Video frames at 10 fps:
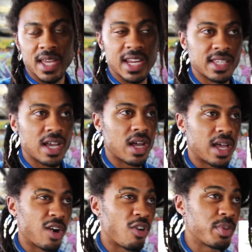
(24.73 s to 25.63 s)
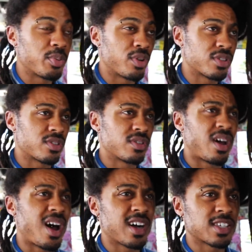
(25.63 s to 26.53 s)
And uh, a lot of people
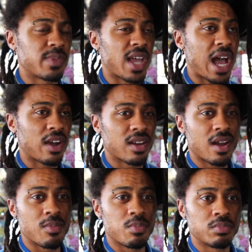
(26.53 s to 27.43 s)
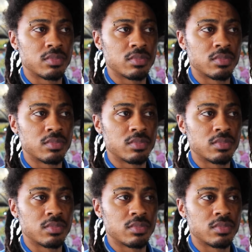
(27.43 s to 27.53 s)
also ask me, how can I